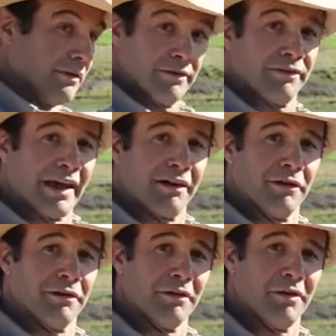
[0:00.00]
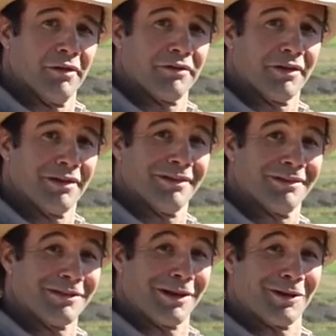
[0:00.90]
saddle on the horse,
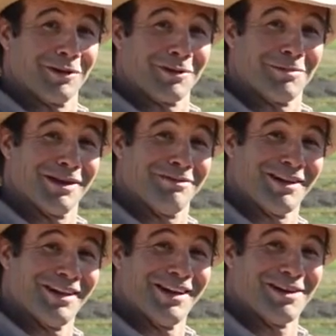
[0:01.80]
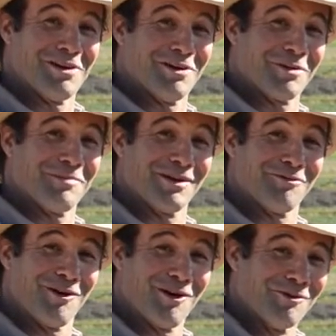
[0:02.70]
sitting on a bit of wool.